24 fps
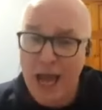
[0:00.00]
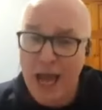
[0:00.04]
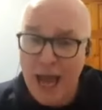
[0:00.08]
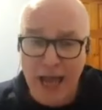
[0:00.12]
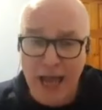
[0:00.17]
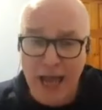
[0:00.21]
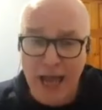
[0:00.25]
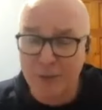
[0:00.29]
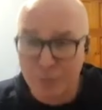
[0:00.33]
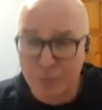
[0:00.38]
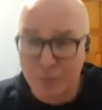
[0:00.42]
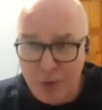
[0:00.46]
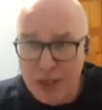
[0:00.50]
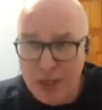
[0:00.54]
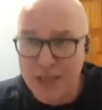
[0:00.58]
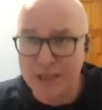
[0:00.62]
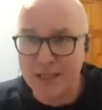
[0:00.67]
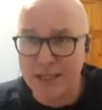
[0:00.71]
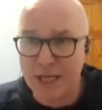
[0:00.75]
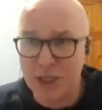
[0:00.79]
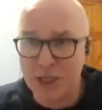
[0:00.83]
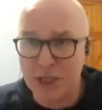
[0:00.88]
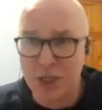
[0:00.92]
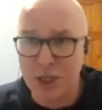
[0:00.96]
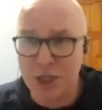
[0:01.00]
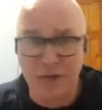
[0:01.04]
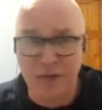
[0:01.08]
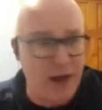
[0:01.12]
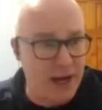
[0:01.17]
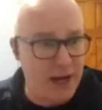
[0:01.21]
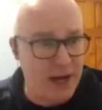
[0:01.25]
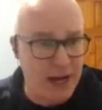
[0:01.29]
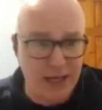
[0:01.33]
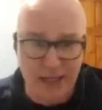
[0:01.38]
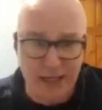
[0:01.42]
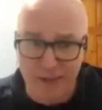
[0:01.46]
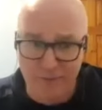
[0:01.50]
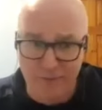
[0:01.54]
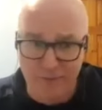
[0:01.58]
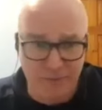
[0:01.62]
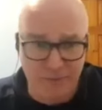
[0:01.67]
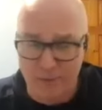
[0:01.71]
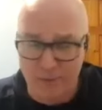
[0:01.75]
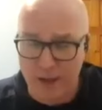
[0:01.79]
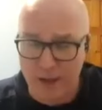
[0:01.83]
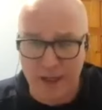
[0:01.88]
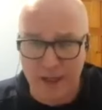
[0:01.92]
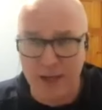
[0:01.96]
It's a brilliant initiative. And I give,
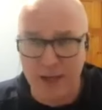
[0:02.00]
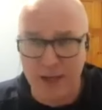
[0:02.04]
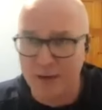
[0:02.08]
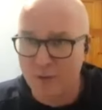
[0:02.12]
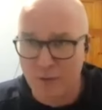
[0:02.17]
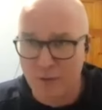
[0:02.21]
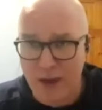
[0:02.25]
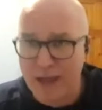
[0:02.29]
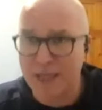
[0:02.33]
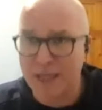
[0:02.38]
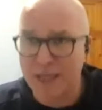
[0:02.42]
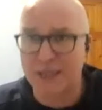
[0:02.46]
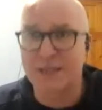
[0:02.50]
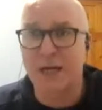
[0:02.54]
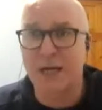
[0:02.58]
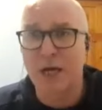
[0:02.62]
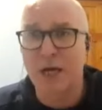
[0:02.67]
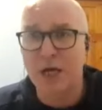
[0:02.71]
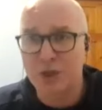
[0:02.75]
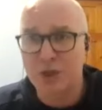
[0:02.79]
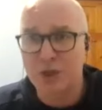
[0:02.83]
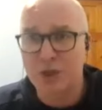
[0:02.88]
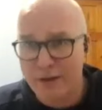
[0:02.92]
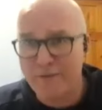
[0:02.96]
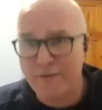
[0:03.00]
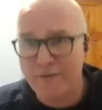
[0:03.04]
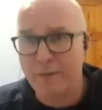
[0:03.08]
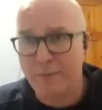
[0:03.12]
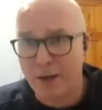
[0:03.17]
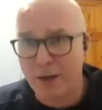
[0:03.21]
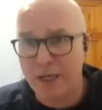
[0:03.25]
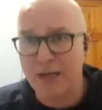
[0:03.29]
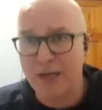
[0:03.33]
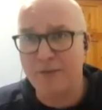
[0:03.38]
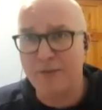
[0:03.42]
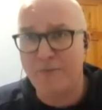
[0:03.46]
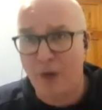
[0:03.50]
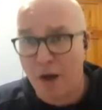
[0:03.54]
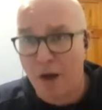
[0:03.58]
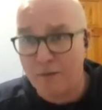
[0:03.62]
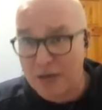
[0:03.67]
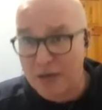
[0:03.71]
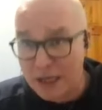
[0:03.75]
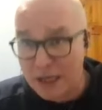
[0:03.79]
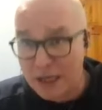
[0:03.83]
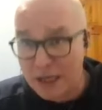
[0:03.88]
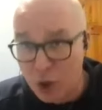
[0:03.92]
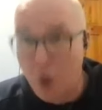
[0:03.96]
again, credit to everybody involved
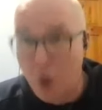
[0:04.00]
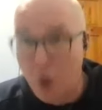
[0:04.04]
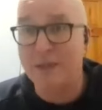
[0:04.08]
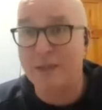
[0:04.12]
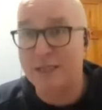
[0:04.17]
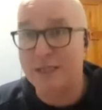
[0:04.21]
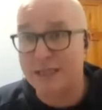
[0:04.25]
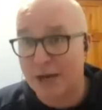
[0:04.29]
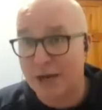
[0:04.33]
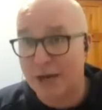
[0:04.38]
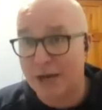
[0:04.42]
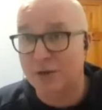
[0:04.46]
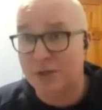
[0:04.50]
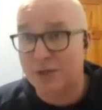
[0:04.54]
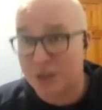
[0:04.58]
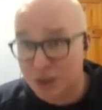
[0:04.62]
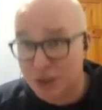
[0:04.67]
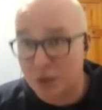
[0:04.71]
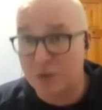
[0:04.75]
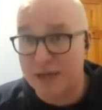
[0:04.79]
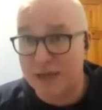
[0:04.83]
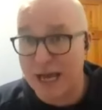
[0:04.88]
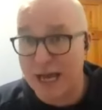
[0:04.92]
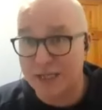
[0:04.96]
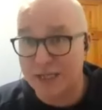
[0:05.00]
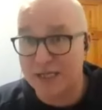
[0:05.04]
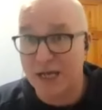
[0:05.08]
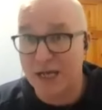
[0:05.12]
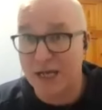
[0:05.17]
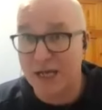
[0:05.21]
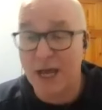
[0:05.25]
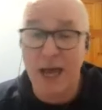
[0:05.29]
in coming together to do that.